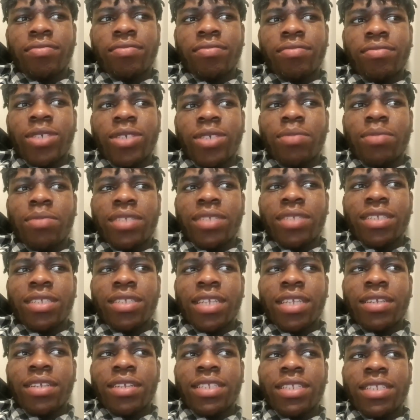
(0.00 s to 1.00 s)
something
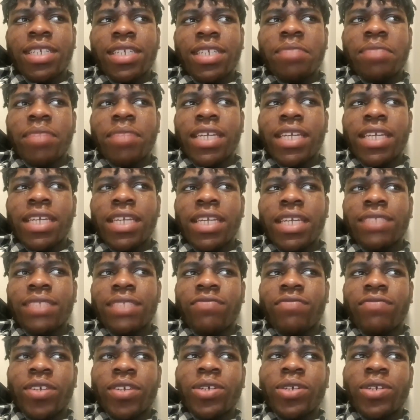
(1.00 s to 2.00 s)
that didn't make it
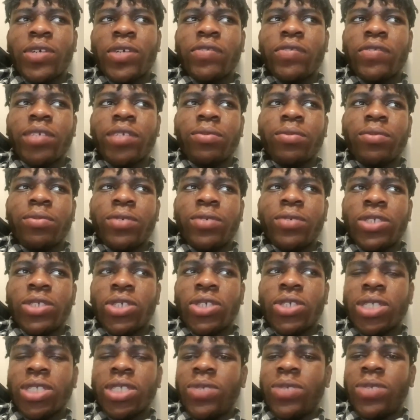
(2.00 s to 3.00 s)
very comfortable. It's
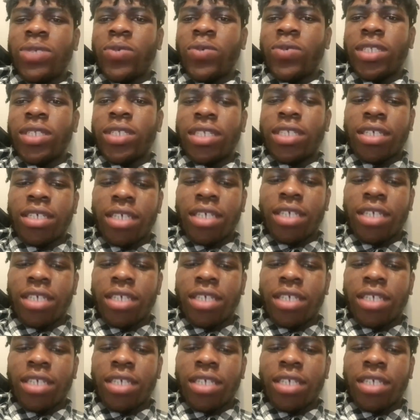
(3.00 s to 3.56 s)
just the weather.